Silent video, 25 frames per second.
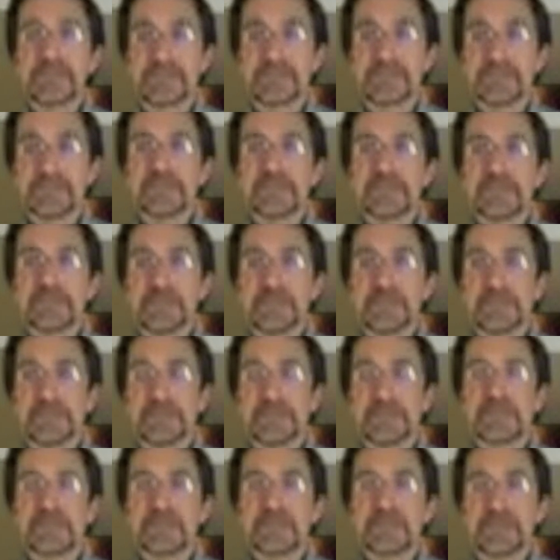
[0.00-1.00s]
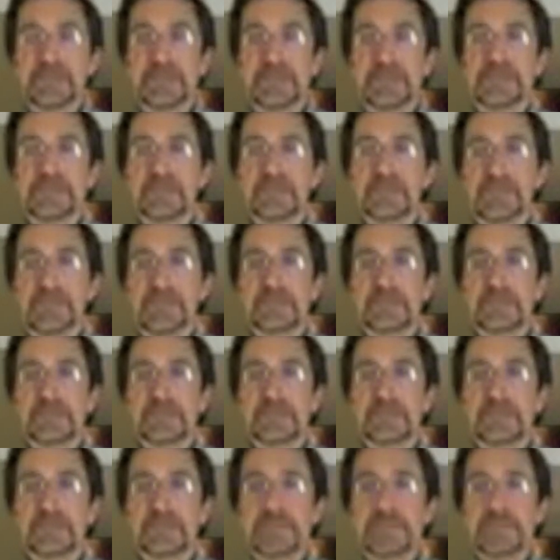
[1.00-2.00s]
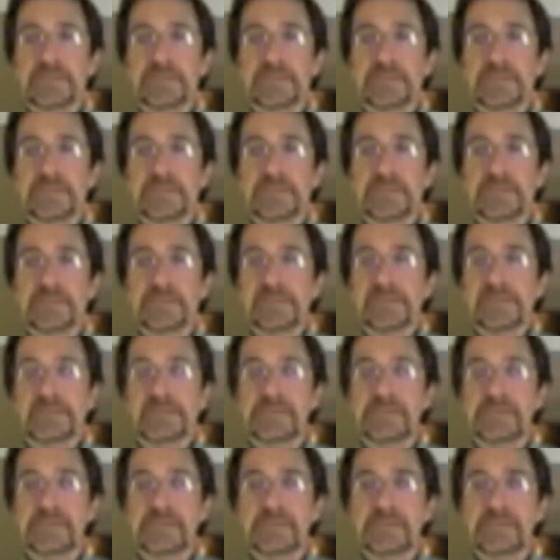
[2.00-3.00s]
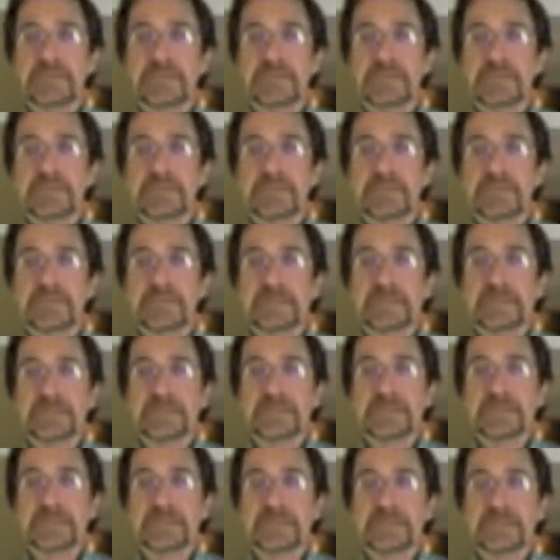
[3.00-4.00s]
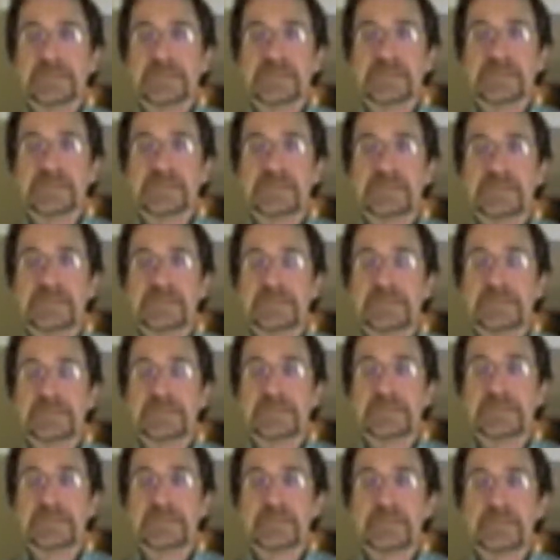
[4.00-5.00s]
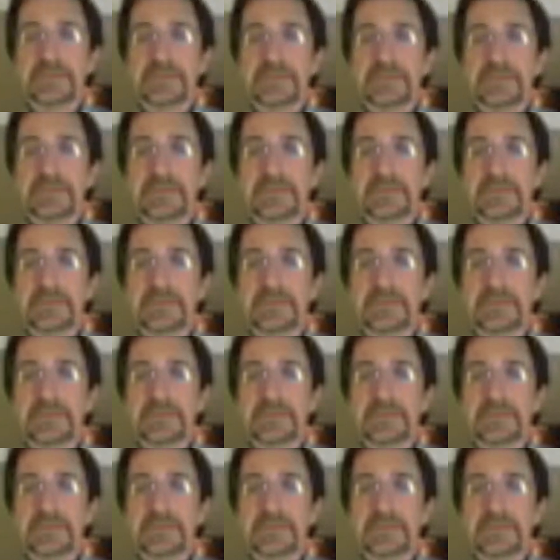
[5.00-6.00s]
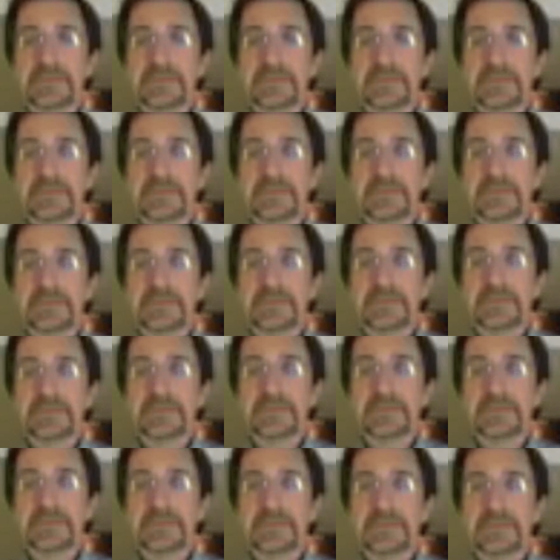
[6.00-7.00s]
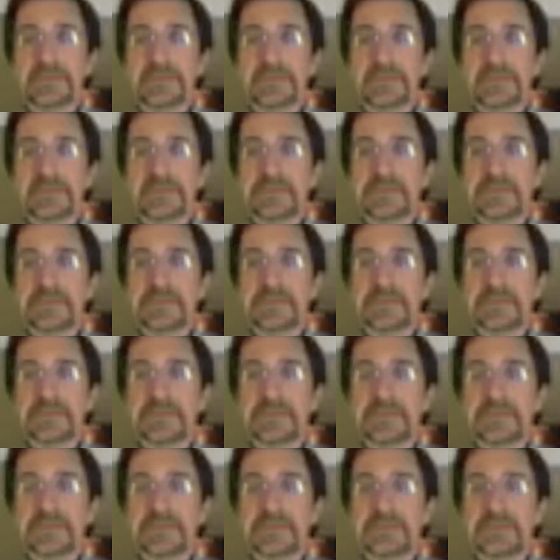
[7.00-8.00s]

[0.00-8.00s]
(silent)